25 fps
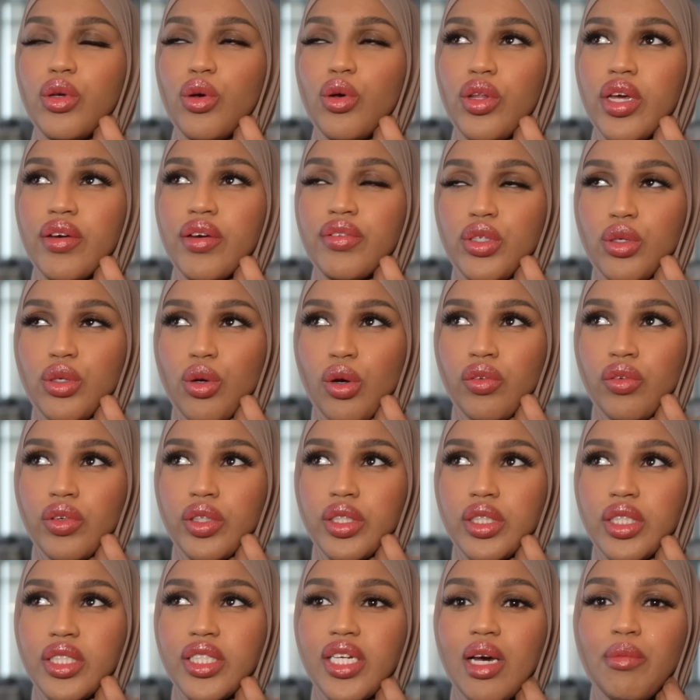you only have two
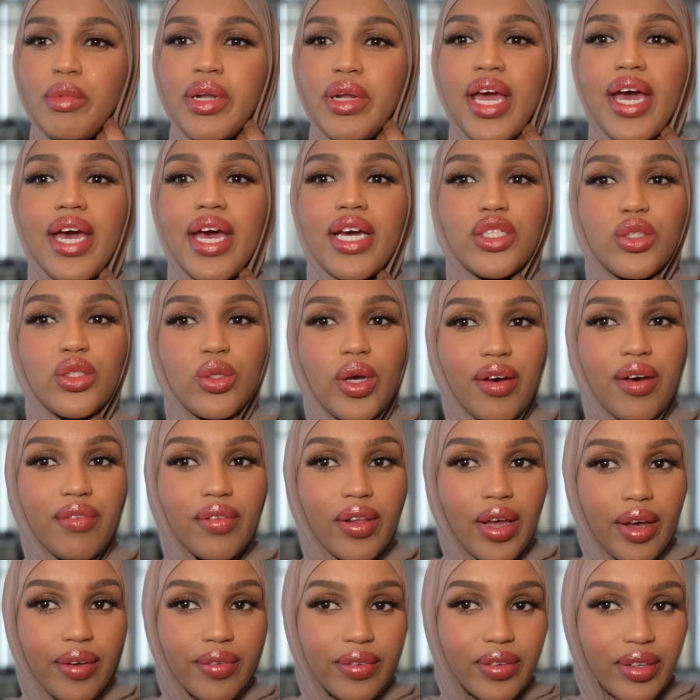ovaries. It's how many eggs you have
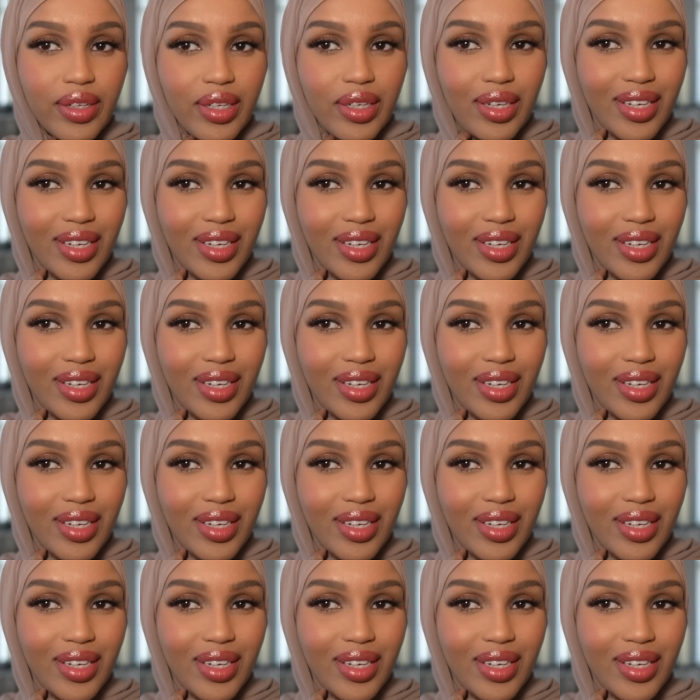left.